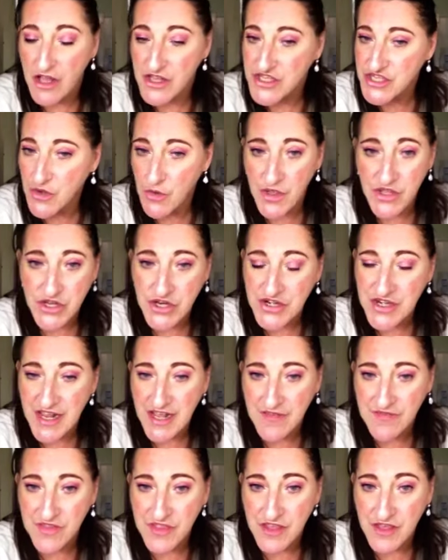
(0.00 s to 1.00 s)
so I couldn't
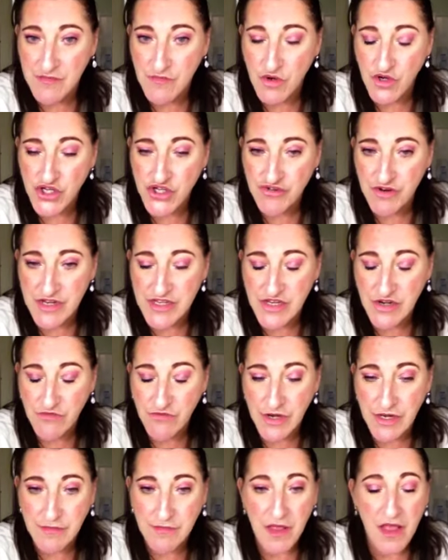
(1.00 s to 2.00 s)
have the moisturiser
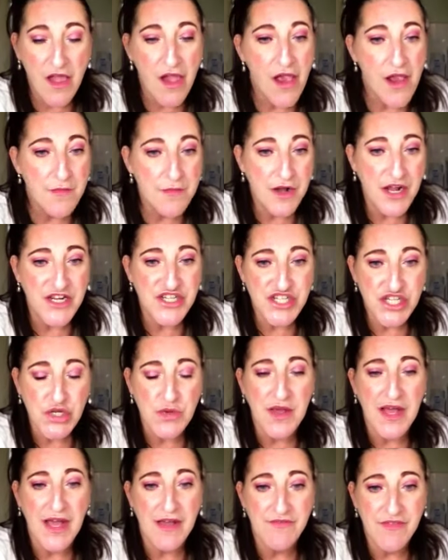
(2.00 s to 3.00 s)
cream, but I
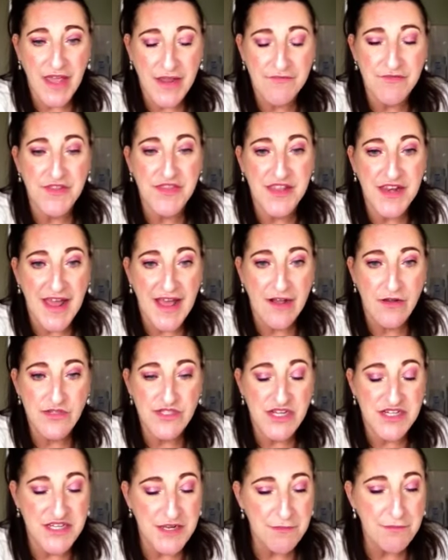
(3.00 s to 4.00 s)
do have everything
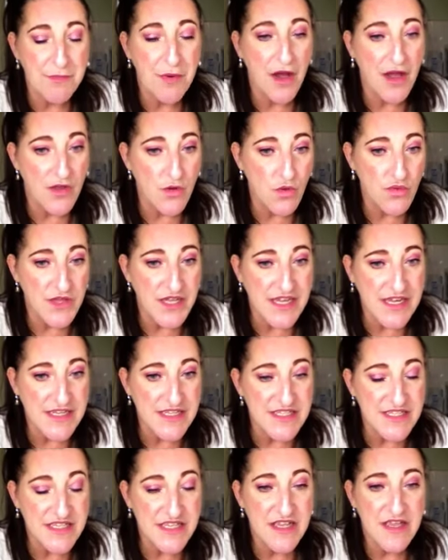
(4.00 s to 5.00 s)
else. I did buy all
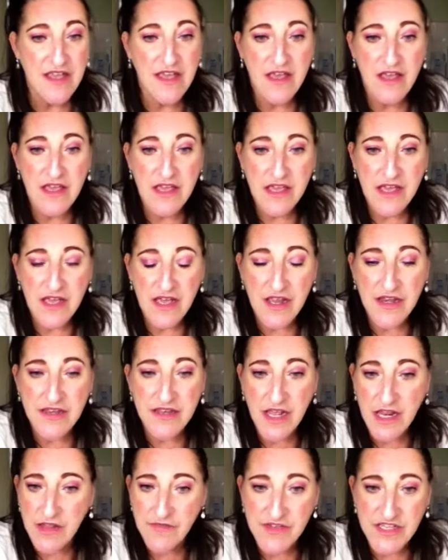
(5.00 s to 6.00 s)
these.
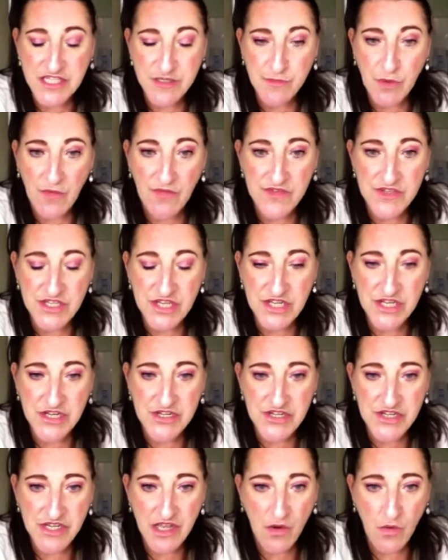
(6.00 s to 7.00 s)
None of it
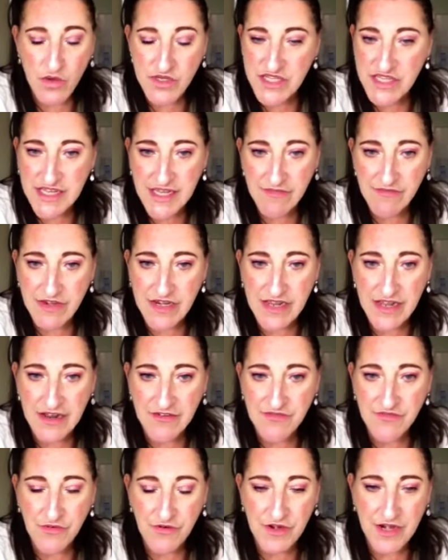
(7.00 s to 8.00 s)
sponsored. I wasn't given
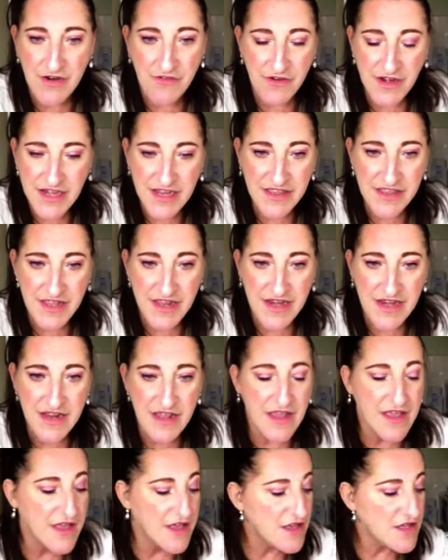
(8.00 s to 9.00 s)
it or anything.
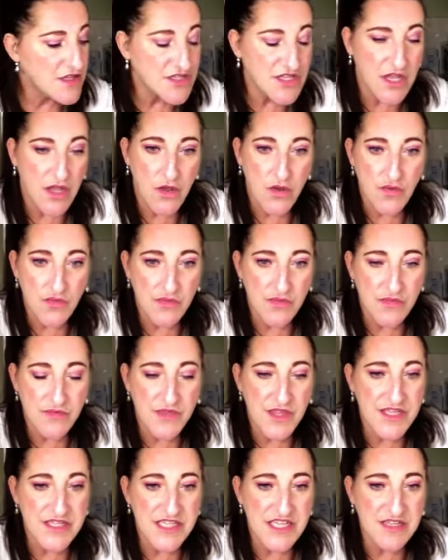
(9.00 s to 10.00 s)
So
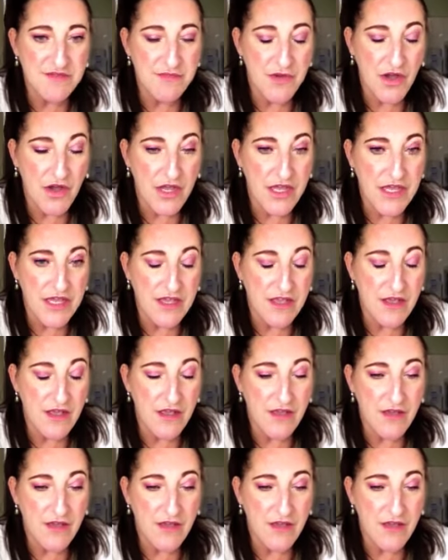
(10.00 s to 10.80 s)
this is my